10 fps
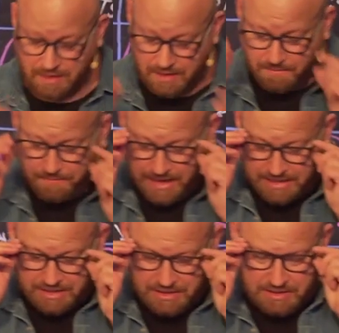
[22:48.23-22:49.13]
But
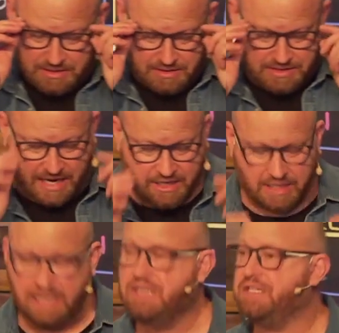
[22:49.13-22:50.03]
Daniel
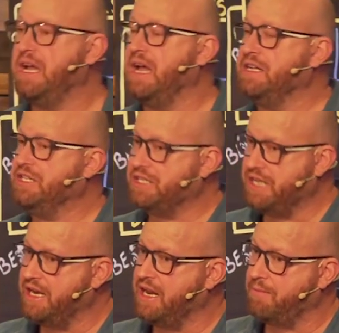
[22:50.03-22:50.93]
is a
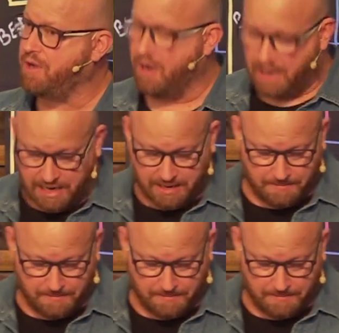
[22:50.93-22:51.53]
stand-up guy,